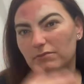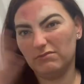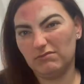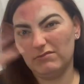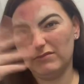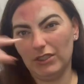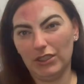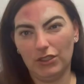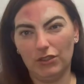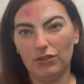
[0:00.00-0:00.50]

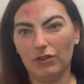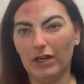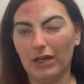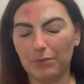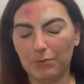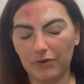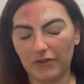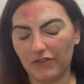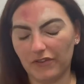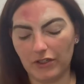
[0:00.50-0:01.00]
You know, I
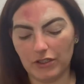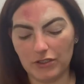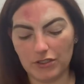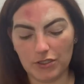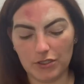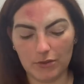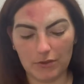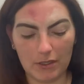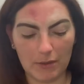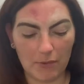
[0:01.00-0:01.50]
prefer to
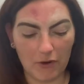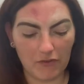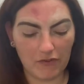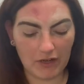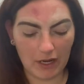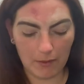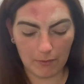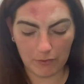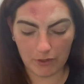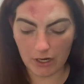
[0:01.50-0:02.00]
do them off
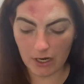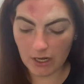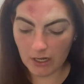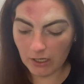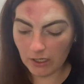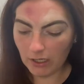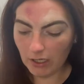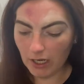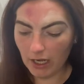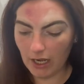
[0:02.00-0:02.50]
camera.
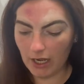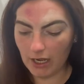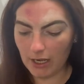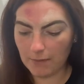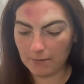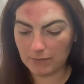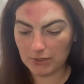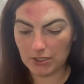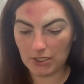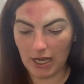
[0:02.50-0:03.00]

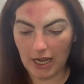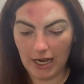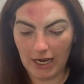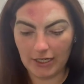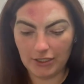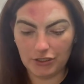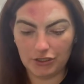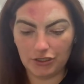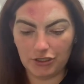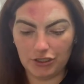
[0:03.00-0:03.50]
So I
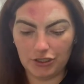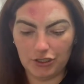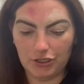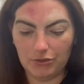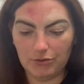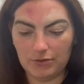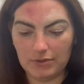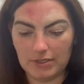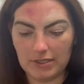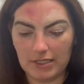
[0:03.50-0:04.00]
just
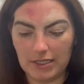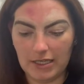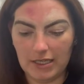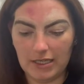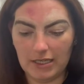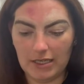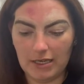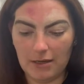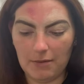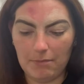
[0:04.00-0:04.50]
use
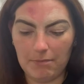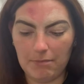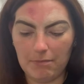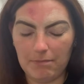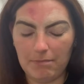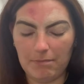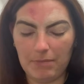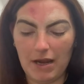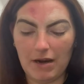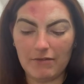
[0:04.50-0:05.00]
the
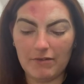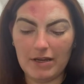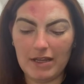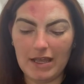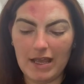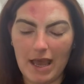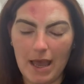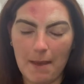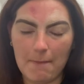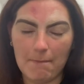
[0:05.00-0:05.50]
Barry
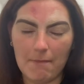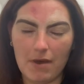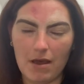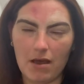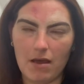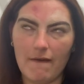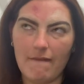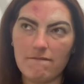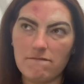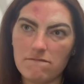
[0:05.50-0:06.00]
M,
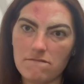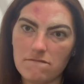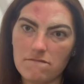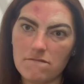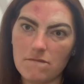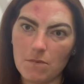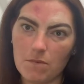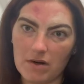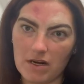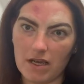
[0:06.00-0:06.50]

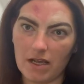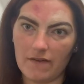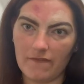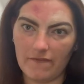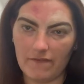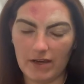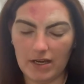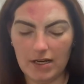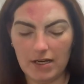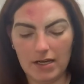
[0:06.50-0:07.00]
when I can
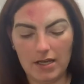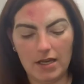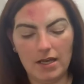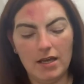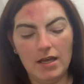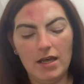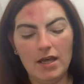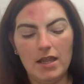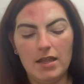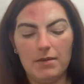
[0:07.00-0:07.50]
find it,
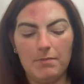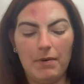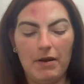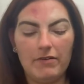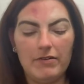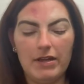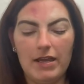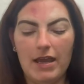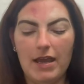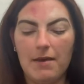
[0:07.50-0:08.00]
the
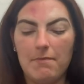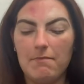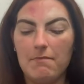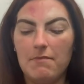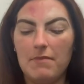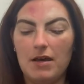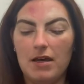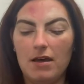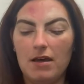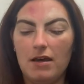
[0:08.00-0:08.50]
Barry
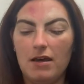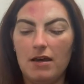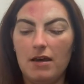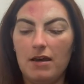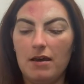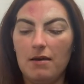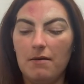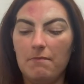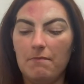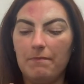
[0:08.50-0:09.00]

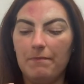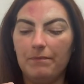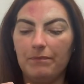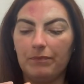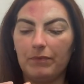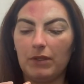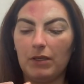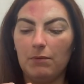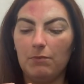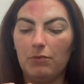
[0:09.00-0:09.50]
M
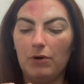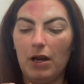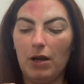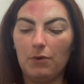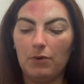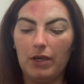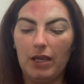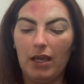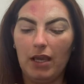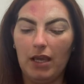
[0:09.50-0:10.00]
brow
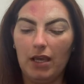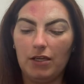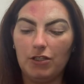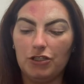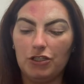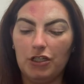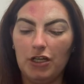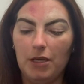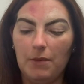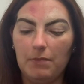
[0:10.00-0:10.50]
kit,
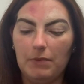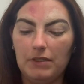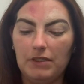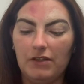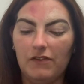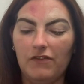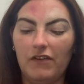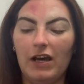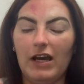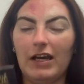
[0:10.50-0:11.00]
shape and
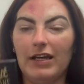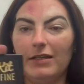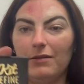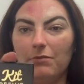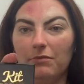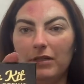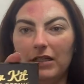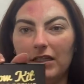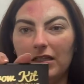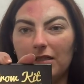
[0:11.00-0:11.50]
define,
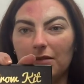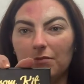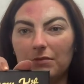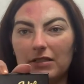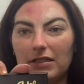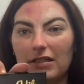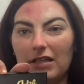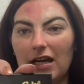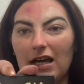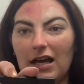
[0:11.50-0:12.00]
medium to
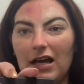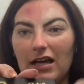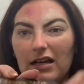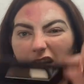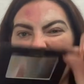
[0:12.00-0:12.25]
dark.